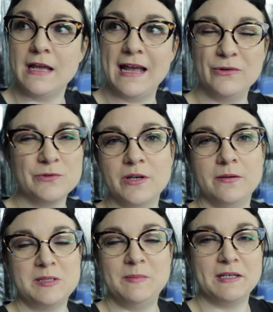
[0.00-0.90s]
And also
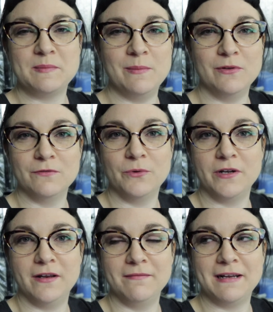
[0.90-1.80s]
just because people have
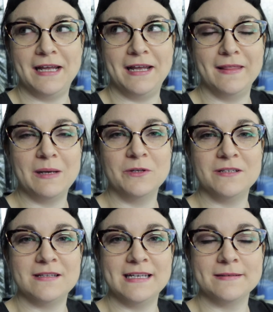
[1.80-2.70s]
ordered it and they want
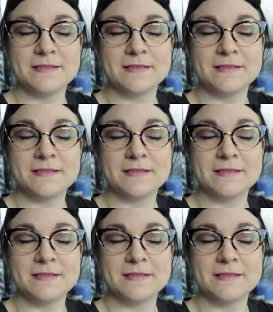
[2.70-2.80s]
their things.